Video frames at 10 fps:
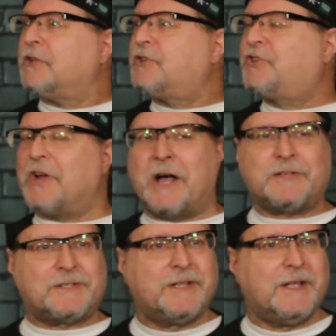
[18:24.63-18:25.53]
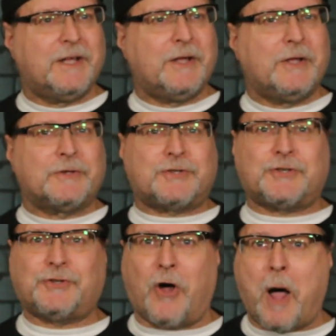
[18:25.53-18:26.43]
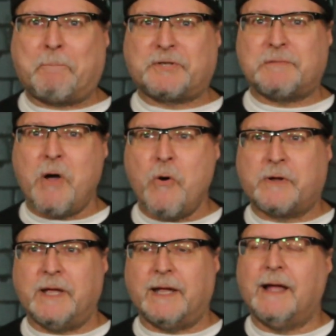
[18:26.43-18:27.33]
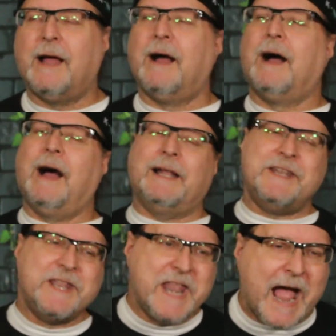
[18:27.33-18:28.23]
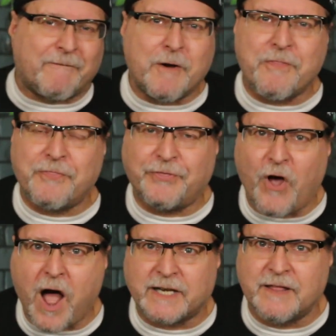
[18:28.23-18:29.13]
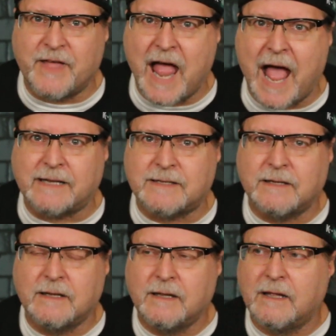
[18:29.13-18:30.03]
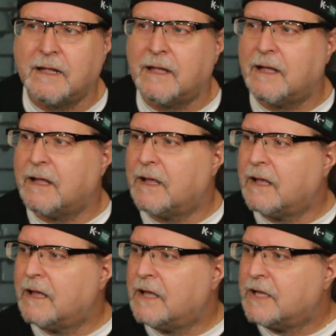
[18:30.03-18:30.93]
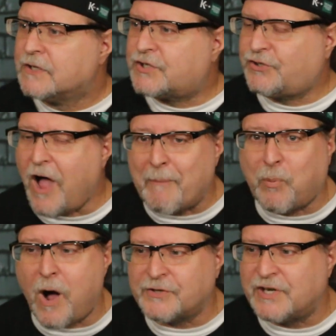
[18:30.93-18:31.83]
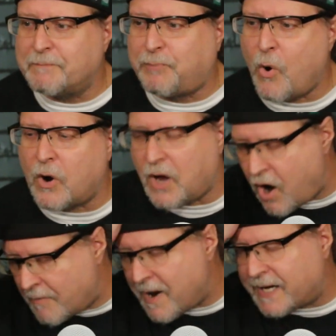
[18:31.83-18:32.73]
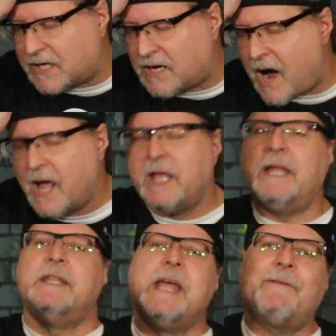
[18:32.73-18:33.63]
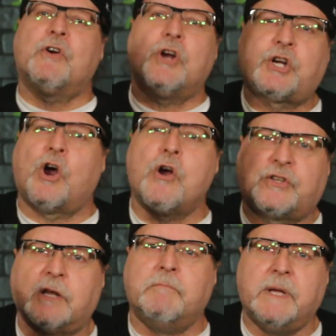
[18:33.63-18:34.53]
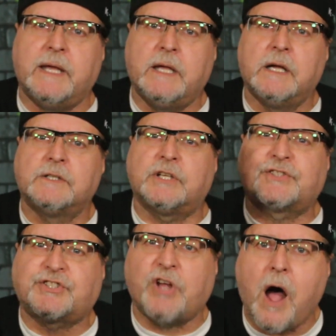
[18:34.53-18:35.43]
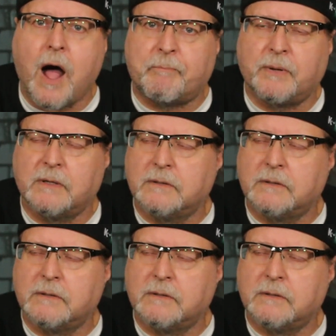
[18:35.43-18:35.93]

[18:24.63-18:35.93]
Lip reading: Just stop smoking. I never thought of that. Stop watching porn. Oh my God, it never occurred to me to stop.